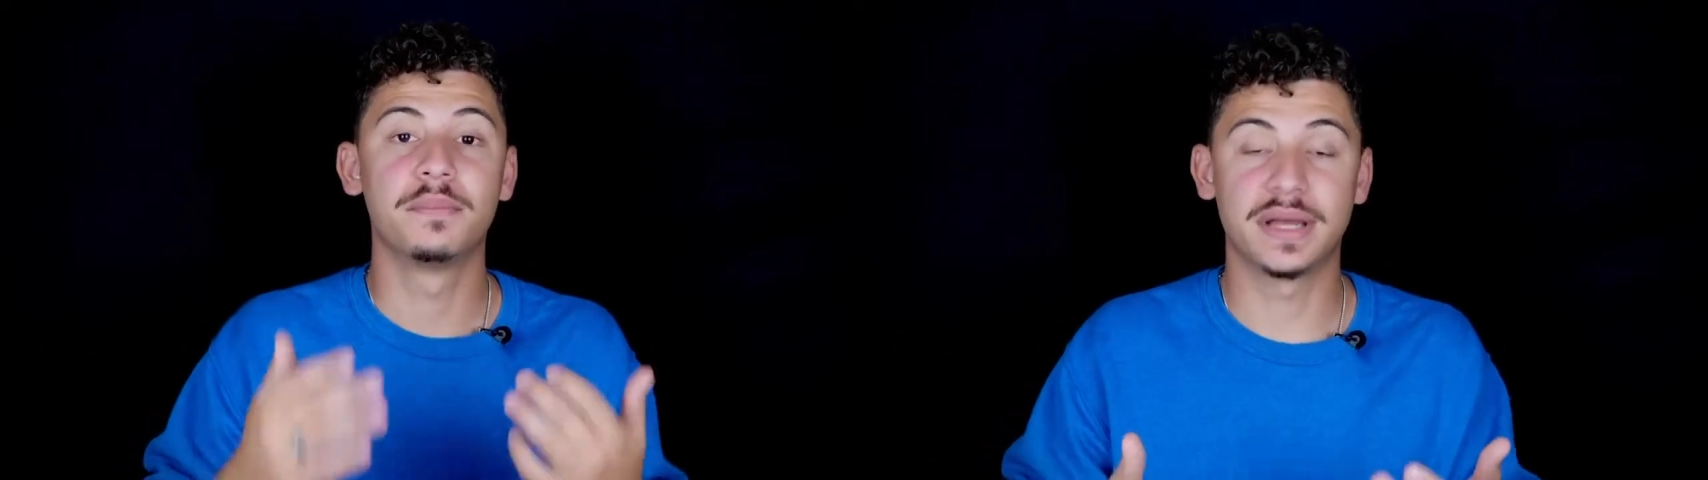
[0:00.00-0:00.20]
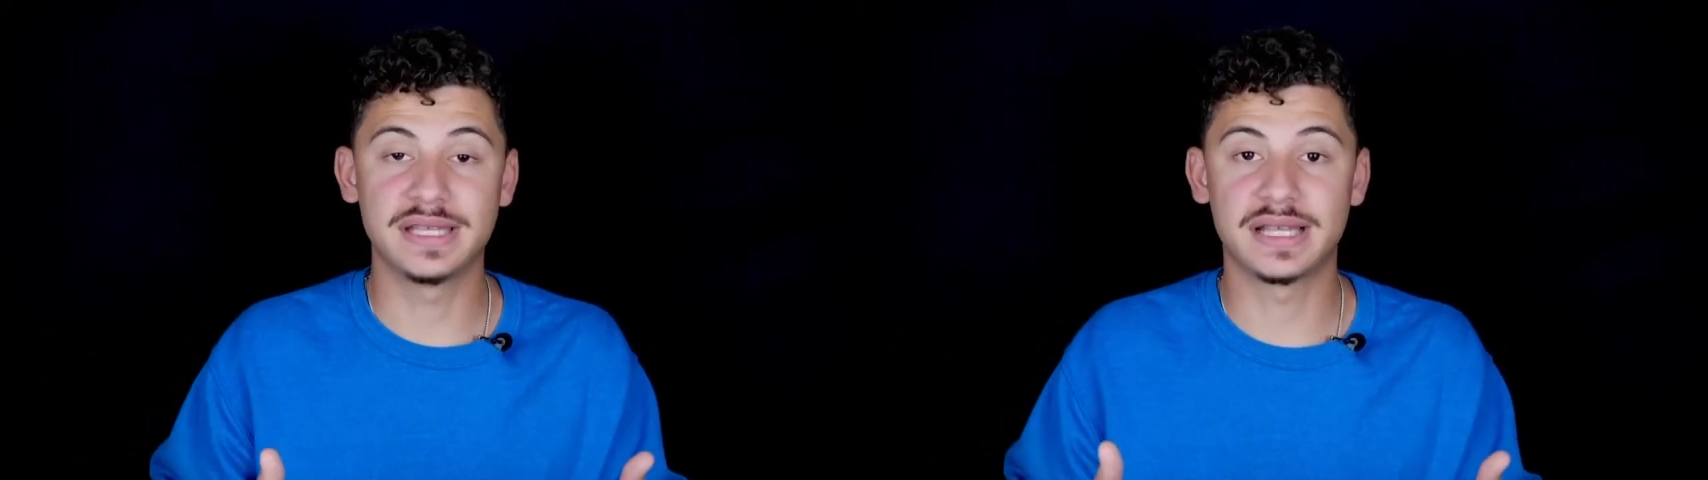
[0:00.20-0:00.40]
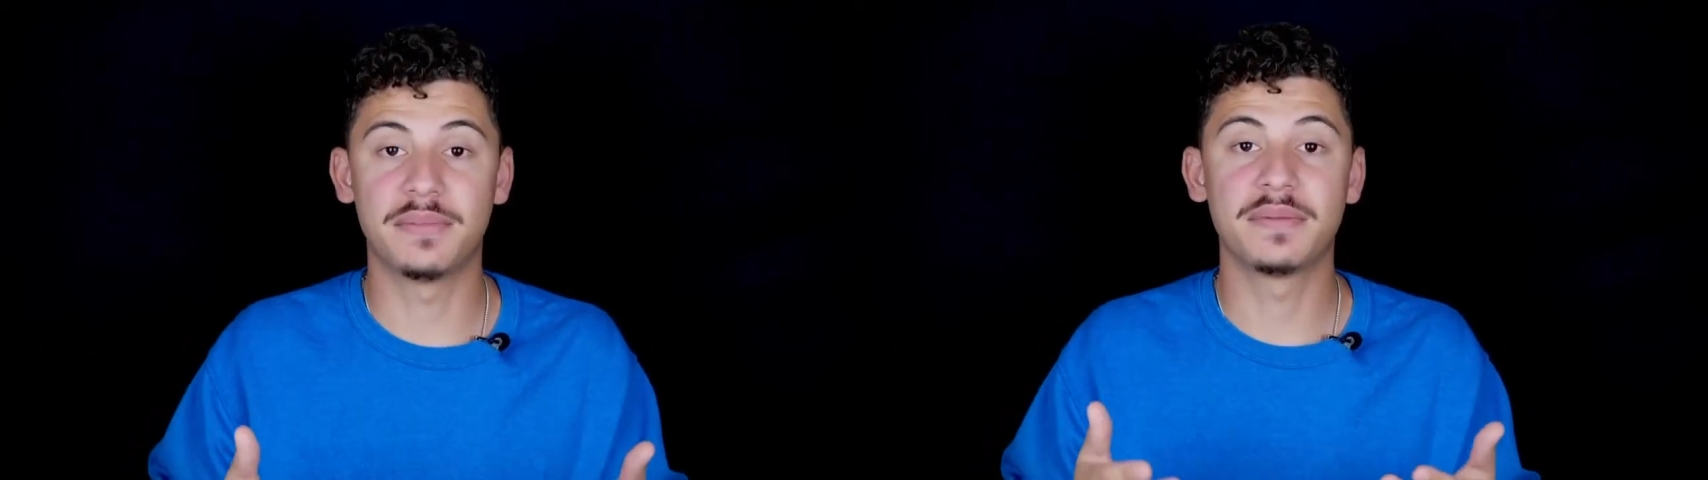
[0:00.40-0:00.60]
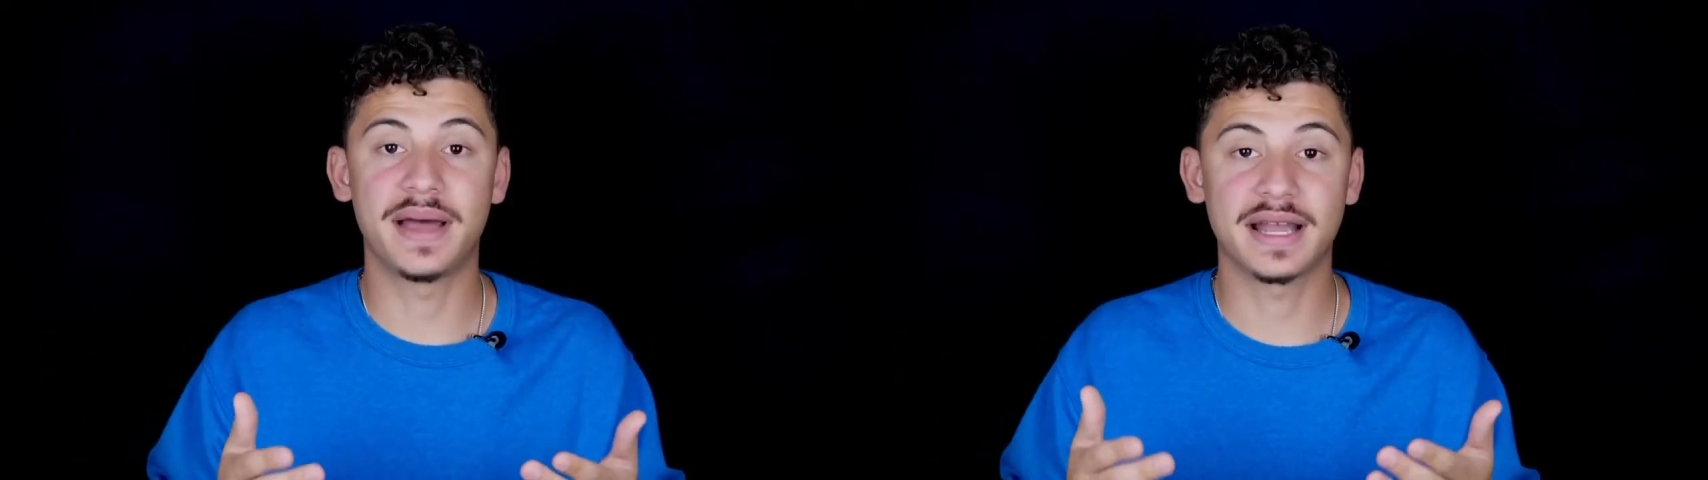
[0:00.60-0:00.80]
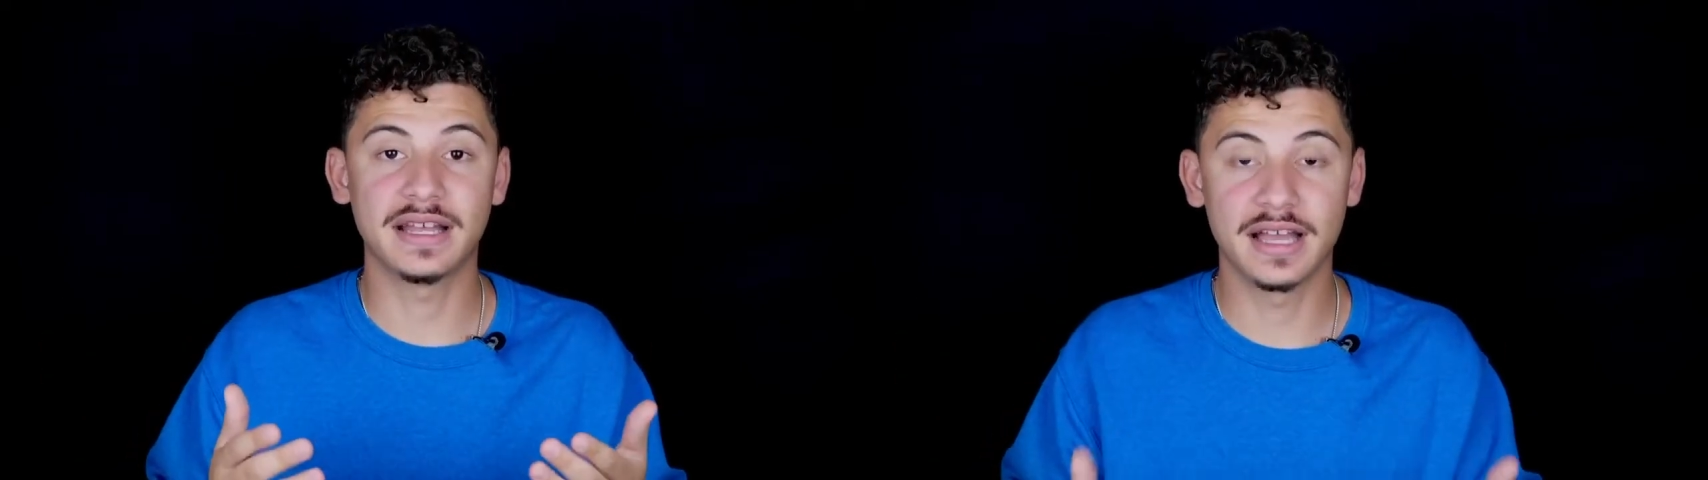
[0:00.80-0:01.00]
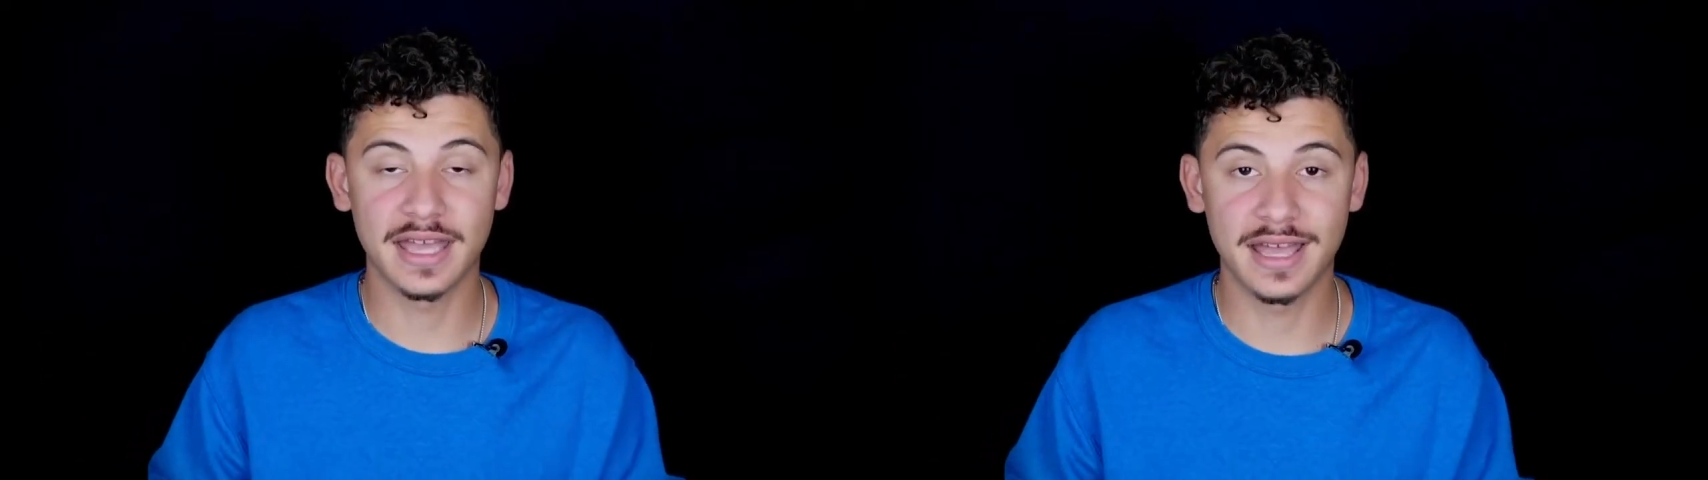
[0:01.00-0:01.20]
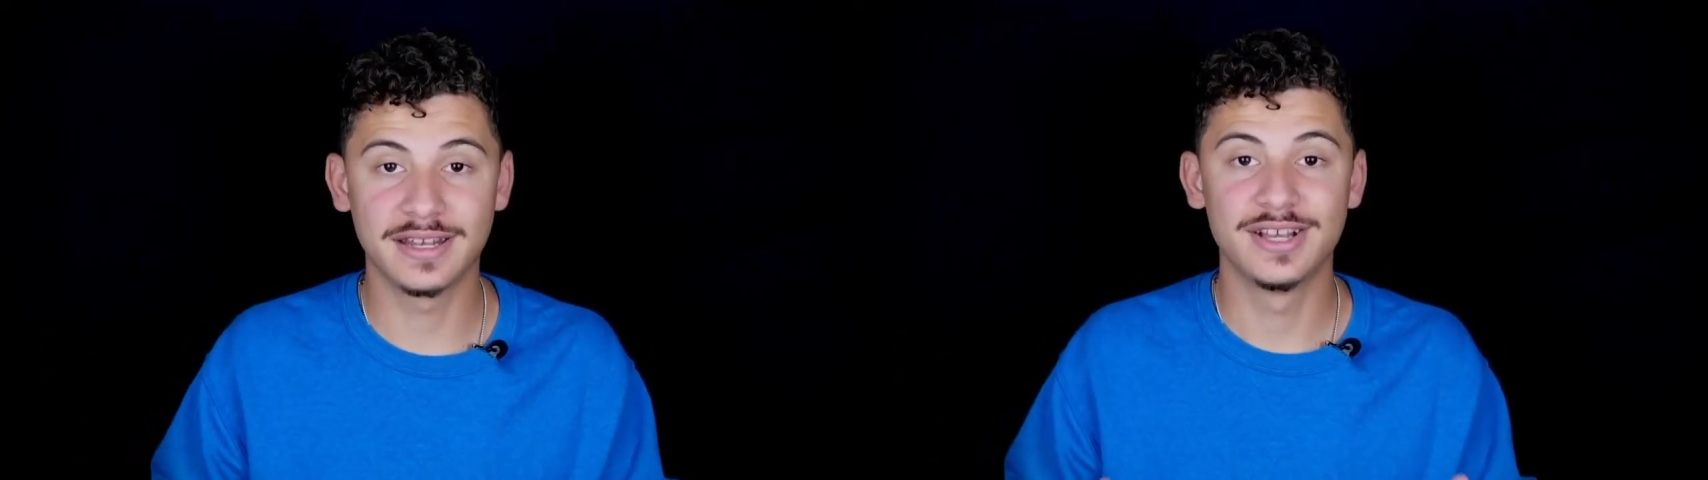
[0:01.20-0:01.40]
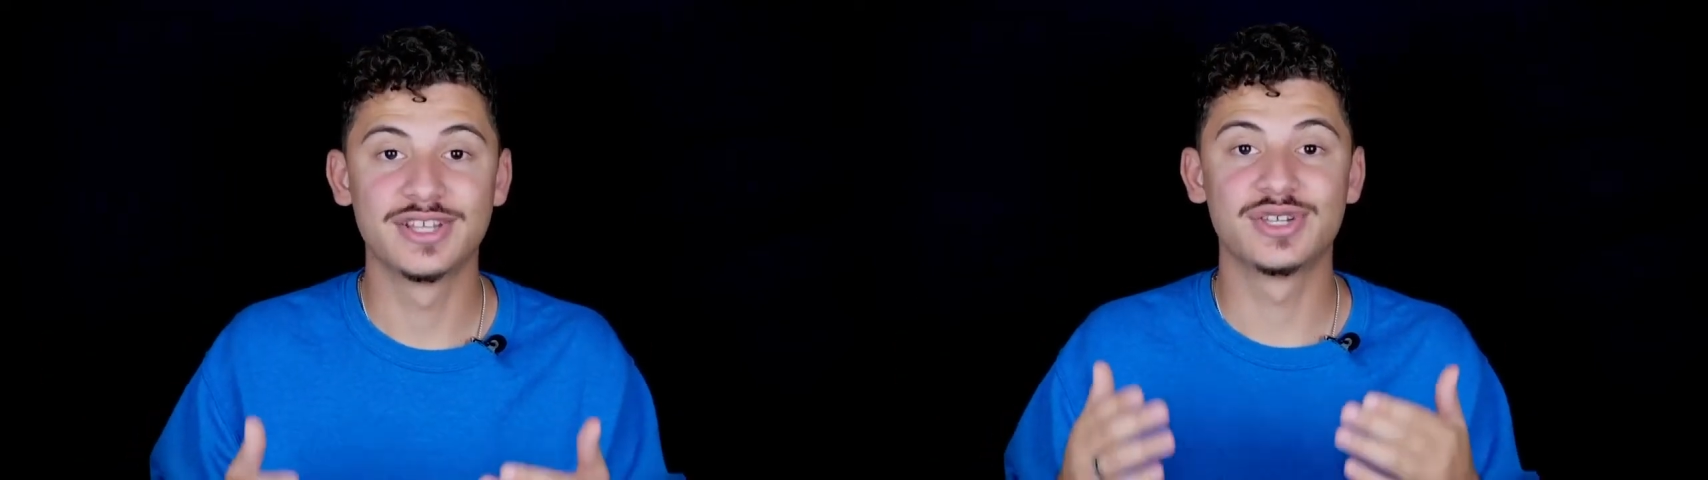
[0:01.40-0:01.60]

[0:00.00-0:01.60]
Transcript: but he's coming back again.